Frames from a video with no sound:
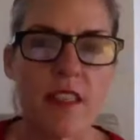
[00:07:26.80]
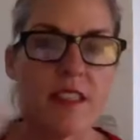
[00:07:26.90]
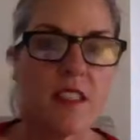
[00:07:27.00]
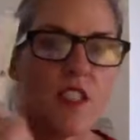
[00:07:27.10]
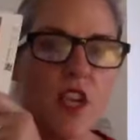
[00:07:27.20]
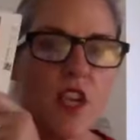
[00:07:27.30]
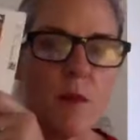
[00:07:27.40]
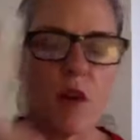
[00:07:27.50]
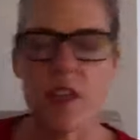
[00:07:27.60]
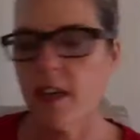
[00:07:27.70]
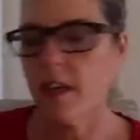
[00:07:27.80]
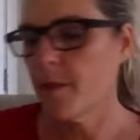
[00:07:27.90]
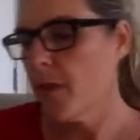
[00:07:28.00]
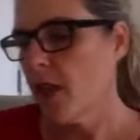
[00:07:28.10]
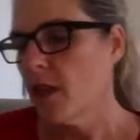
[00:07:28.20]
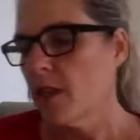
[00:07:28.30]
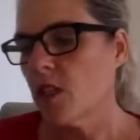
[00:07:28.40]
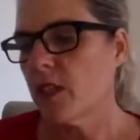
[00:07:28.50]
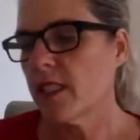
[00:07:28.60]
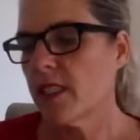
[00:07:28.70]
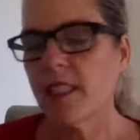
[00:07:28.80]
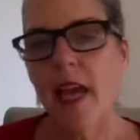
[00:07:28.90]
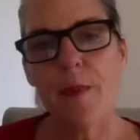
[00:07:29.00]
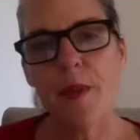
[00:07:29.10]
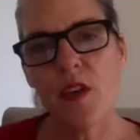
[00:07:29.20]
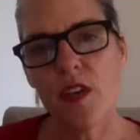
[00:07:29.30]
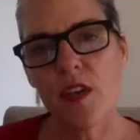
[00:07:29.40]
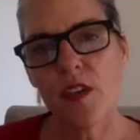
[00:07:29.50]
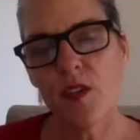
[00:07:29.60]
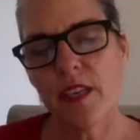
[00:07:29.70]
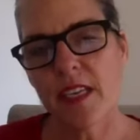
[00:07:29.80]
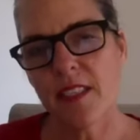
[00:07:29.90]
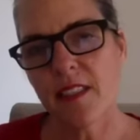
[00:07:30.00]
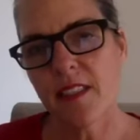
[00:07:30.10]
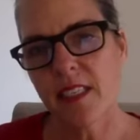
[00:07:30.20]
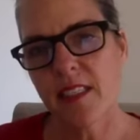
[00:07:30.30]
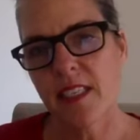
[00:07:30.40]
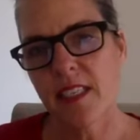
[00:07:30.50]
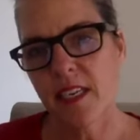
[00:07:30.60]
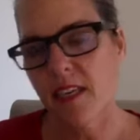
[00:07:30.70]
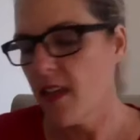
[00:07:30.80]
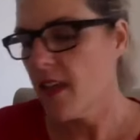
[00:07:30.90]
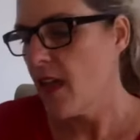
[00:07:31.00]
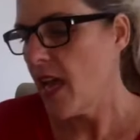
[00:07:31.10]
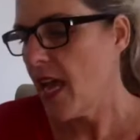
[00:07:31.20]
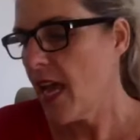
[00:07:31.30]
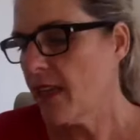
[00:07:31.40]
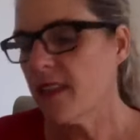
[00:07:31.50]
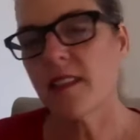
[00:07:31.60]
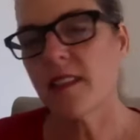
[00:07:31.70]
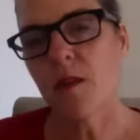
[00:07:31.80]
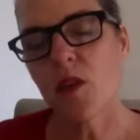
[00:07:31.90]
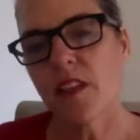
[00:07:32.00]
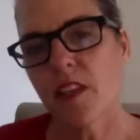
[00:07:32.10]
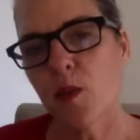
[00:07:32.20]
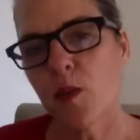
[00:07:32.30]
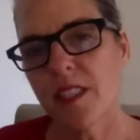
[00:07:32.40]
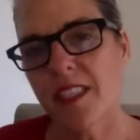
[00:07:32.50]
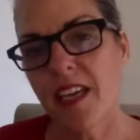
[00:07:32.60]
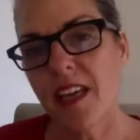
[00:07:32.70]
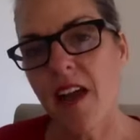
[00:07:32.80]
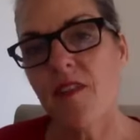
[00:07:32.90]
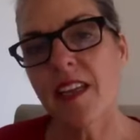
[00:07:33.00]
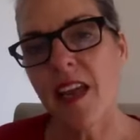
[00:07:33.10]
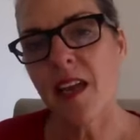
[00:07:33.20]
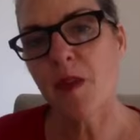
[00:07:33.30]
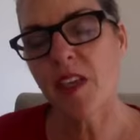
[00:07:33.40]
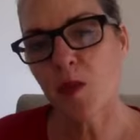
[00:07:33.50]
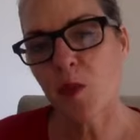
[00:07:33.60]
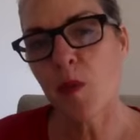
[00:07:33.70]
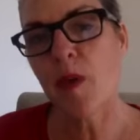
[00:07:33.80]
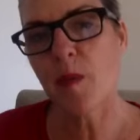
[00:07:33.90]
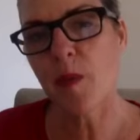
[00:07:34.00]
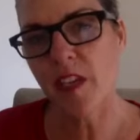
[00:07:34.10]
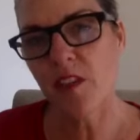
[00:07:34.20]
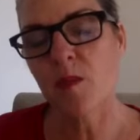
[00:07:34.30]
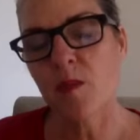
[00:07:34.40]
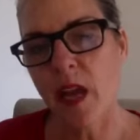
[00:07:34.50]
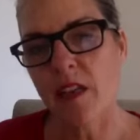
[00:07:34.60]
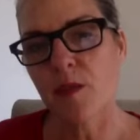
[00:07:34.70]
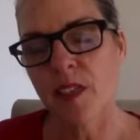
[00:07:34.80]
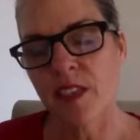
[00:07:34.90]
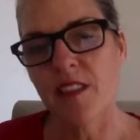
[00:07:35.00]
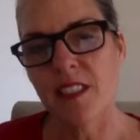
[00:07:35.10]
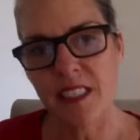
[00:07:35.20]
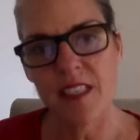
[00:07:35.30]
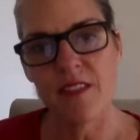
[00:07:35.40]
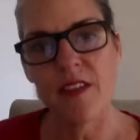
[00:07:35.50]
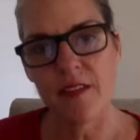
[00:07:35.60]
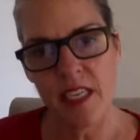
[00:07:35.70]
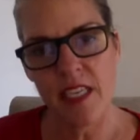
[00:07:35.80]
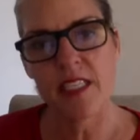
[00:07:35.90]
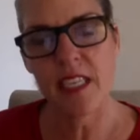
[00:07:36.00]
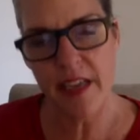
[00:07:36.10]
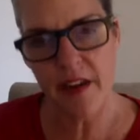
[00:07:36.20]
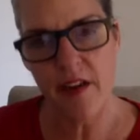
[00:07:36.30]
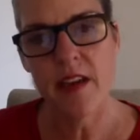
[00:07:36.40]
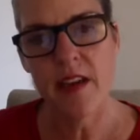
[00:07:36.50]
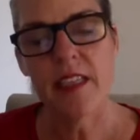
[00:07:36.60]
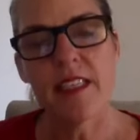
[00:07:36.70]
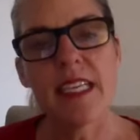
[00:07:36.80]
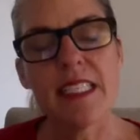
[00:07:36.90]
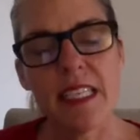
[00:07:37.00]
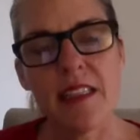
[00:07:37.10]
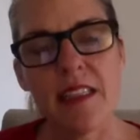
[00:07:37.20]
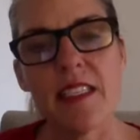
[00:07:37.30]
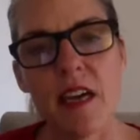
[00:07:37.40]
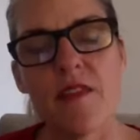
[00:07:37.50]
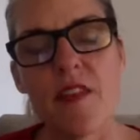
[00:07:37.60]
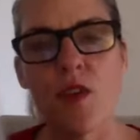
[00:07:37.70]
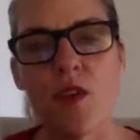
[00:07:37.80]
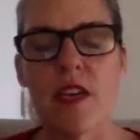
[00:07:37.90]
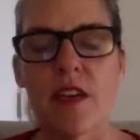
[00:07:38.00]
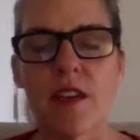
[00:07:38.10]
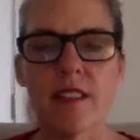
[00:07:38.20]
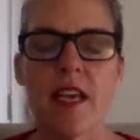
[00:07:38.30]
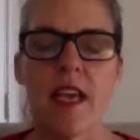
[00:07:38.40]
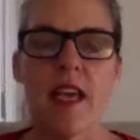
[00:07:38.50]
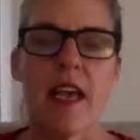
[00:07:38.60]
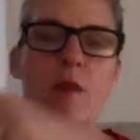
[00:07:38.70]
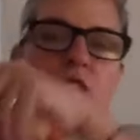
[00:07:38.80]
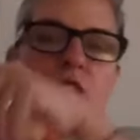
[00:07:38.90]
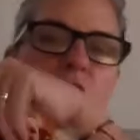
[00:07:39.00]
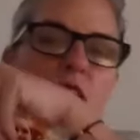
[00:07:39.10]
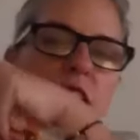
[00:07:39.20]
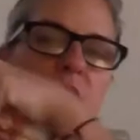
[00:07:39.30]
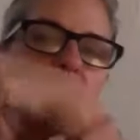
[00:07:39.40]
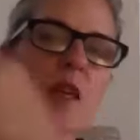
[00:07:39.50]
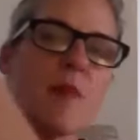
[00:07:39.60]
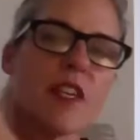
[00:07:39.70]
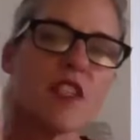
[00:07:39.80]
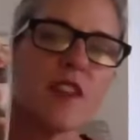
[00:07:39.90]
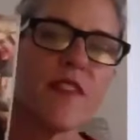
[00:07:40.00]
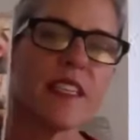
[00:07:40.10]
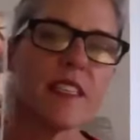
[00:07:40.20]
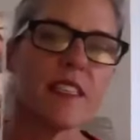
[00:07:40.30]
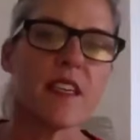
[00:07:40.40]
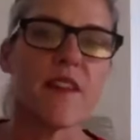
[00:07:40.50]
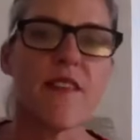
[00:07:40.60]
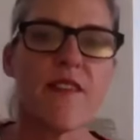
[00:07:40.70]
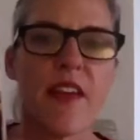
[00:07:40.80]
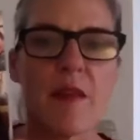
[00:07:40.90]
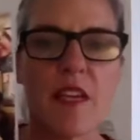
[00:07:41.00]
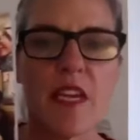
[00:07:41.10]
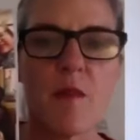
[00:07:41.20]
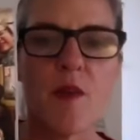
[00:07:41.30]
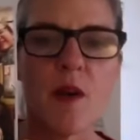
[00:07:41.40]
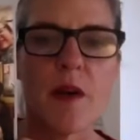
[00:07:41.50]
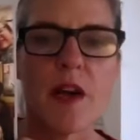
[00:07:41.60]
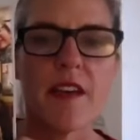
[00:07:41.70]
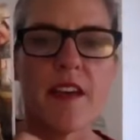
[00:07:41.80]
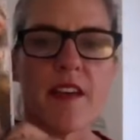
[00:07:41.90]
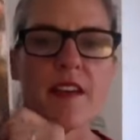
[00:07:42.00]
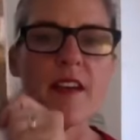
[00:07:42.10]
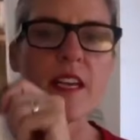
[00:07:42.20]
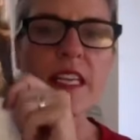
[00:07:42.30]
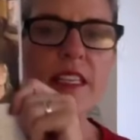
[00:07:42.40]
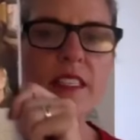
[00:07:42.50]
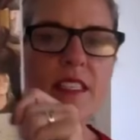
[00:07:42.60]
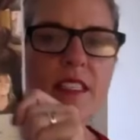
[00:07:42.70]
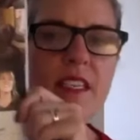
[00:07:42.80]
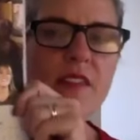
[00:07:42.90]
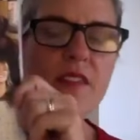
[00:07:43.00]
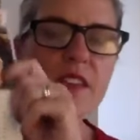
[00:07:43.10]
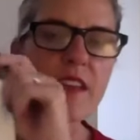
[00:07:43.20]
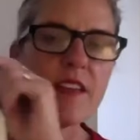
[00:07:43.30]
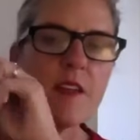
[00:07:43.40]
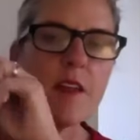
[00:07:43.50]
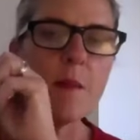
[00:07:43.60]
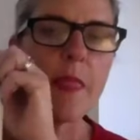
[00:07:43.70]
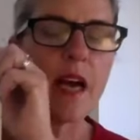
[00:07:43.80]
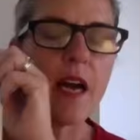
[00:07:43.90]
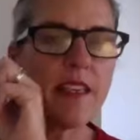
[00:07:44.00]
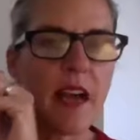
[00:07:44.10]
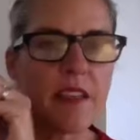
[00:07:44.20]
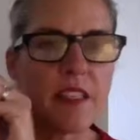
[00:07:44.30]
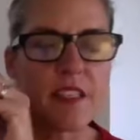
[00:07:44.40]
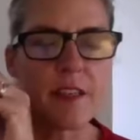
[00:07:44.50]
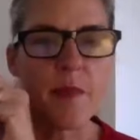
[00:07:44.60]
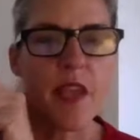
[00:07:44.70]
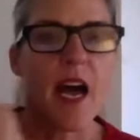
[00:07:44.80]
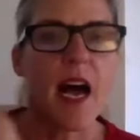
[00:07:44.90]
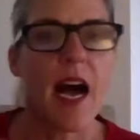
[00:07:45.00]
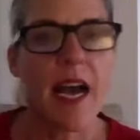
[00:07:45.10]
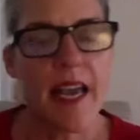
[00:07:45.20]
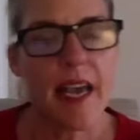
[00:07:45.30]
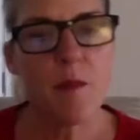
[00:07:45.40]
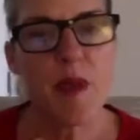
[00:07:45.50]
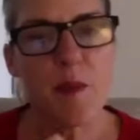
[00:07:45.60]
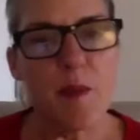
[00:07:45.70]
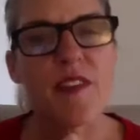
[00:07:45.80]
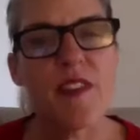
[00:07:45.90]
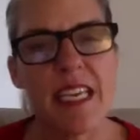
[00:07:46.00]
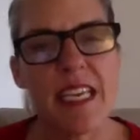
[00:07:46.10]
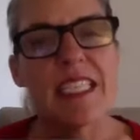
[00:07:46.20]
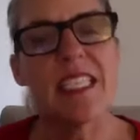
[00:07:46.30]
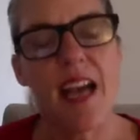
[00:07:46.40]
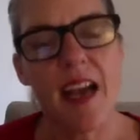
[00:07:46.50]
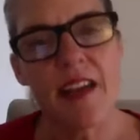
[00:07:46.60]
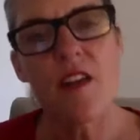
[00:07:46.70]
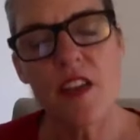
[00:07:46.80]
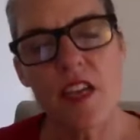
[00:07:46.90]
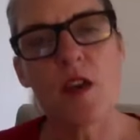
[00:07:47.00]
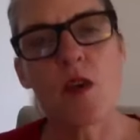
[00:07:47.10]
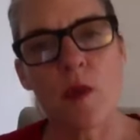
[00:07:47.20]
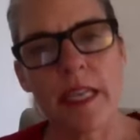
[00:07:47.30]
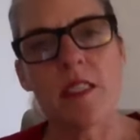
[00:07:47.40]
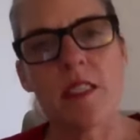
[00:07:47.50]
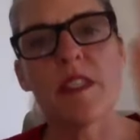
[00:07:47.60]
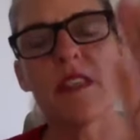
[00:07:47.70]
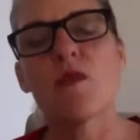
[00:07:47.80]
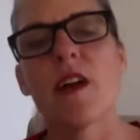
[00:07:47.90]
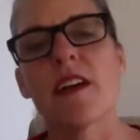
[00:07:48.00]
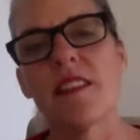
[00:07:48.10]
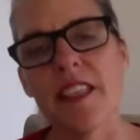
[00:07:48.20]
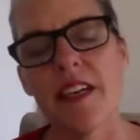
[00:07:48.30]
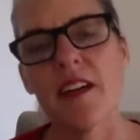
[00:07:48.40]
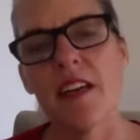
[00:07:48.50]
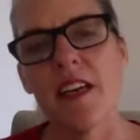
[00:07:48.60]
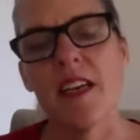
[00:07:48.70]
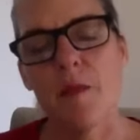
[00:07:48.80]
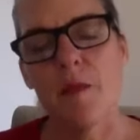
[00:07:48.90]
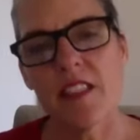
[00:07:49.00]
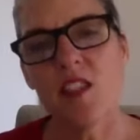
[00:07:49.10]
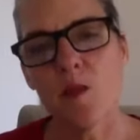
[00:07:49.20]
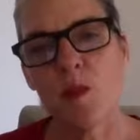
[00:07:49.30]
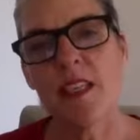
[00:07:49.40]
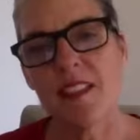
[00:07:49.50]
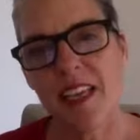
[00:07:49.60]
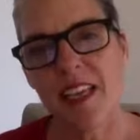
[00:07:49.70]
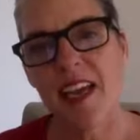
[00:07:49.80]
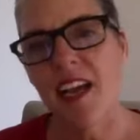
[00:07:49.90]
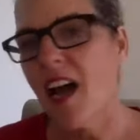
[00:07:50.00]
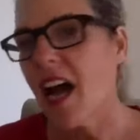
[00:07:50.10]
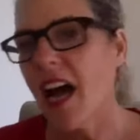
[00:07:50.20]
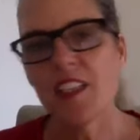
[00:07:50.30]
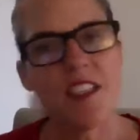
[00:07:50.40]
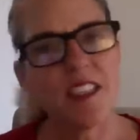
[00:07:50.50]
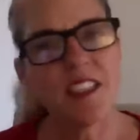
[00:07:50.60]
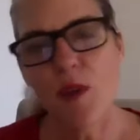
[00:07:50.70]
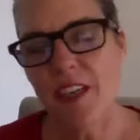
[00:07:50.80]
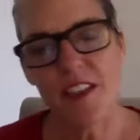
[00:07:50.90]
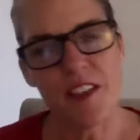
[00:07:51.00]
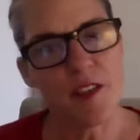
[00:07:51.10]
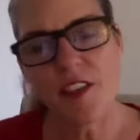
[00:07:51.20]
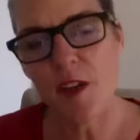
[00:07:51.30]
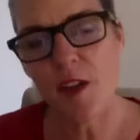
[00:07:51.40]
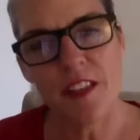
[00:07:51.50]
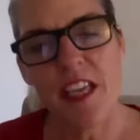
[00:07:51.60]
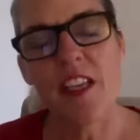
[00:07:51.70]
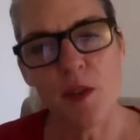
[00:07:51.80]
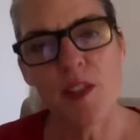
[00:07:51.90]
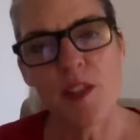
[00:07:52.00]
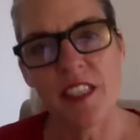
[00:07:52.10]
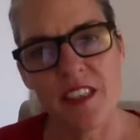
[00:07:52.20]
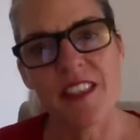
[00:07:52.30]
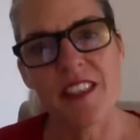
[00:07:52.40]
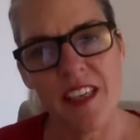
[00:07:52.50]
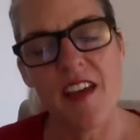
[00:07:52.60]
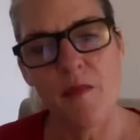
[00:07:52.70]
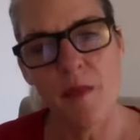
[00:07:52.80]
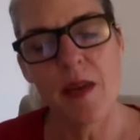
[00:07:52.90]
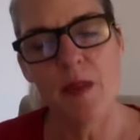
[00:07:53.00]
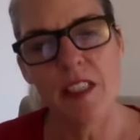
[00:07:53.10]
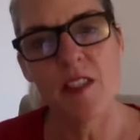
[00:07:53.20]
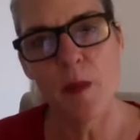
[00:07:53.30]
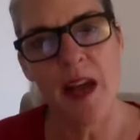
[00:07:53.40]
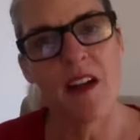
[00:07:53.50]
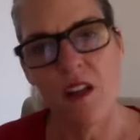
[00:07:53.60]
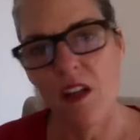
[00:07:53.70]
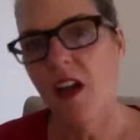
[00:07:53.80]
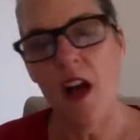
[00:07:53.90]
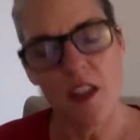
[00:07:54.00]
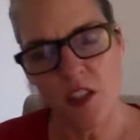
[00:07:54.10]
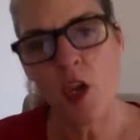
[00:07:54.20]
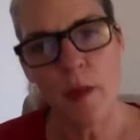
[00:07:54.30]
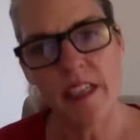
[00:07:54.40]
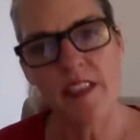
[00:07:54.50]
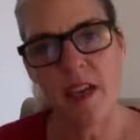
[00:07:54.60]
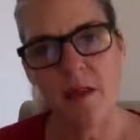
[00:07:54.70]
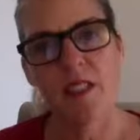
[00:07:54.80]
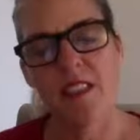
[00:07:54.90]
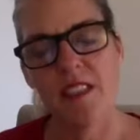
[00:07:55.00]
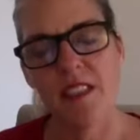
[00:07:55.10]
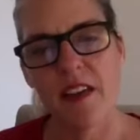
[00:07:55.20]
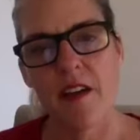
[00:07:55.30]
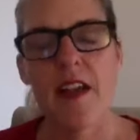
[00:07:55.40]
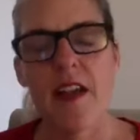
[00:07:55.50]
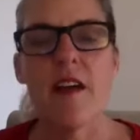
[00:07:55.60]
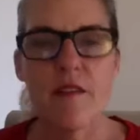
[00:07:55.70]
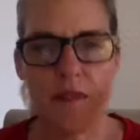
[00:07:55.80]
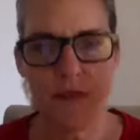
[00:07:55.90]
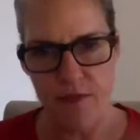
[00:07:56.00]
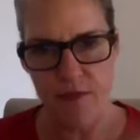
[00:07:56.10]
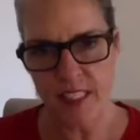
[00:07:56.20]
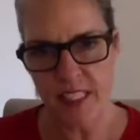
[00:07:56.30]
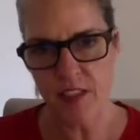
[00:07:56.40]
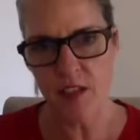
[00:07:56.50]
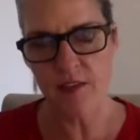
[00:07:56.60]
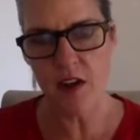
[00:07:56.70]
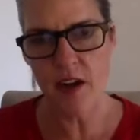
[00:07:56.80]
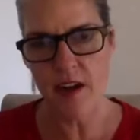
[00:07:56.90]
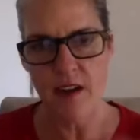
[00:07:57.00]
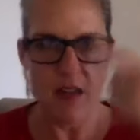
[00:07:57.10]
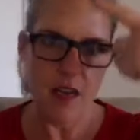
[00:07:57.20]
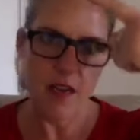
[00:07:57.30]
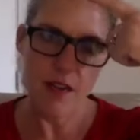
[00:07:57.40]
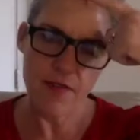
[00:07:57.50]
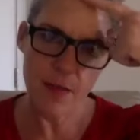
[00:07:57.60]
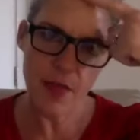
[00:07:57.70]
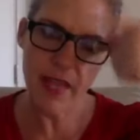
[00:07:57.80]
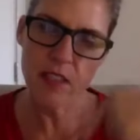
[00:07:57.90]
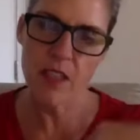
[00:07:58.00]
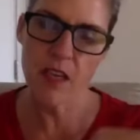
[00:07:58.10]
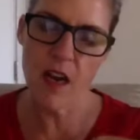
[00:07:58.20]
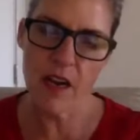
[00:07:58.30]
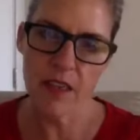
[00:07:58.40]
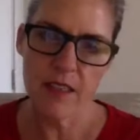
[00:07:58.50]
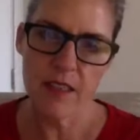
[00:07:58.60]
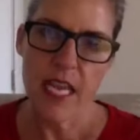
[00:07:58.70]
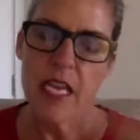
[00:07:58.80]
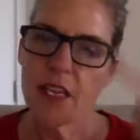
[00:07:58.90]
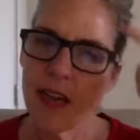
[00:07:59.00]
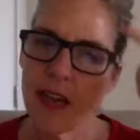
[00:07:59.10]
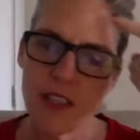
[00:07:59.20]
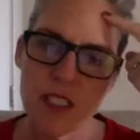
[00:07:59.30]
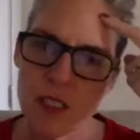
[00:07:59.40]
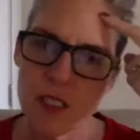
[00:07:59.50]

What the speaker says: This is a jumbo card. So it says, Happy New Year 2016. Hang this somewhere that you will see it every day because we want to make you smile 365 days of the year. I sent these out for New Year's. And we just took silly picture faces of our family and put them on here, kisses and everything, on a calendar. I had people for the entire year randomly throughout the year message me and say, I just wanted you to know that you seriously have made me smile so many times this year. Center of heart, from the head to the heart, not just in